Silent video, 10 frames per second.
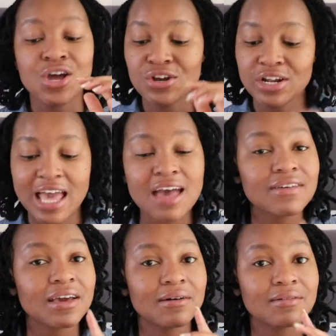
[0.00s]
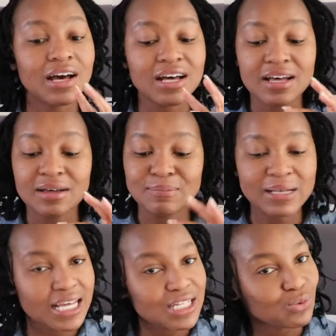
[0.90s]
not having a
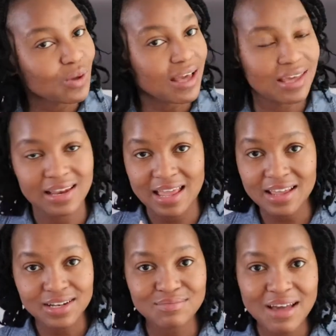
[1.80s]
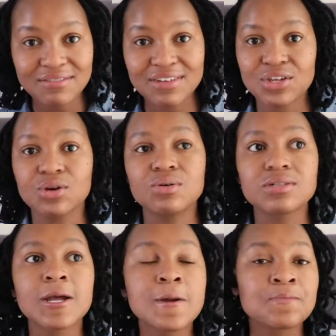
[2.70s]
place where I can edit my
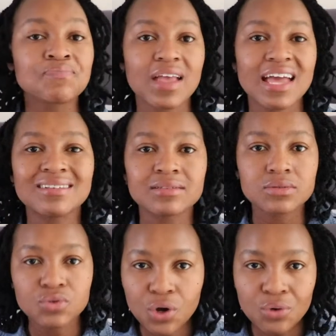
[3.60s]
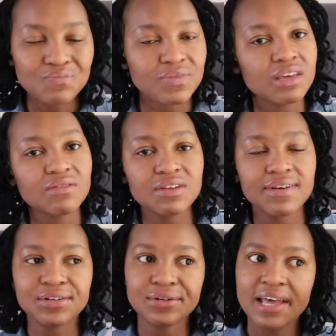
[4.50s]
videos. And you know, even if
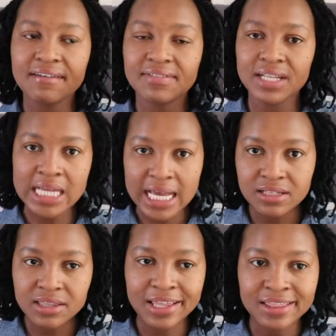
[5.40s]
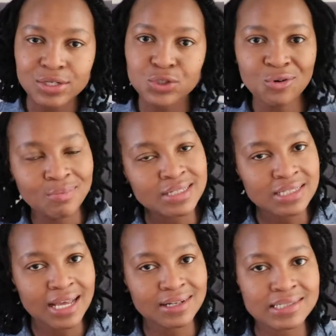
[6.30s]
I don't have the dopest
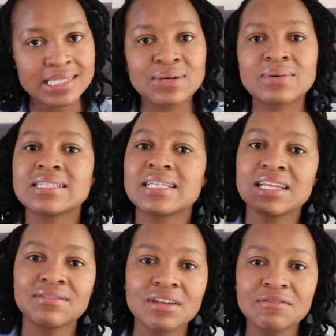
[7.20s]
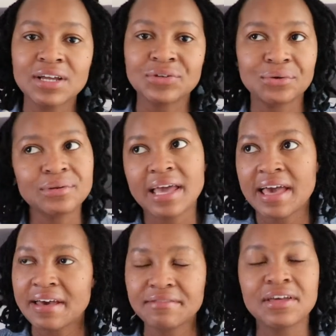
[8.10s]
title sequence, and even if I don't
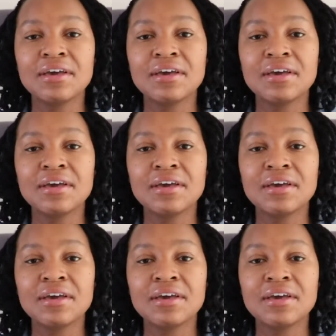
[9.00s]
have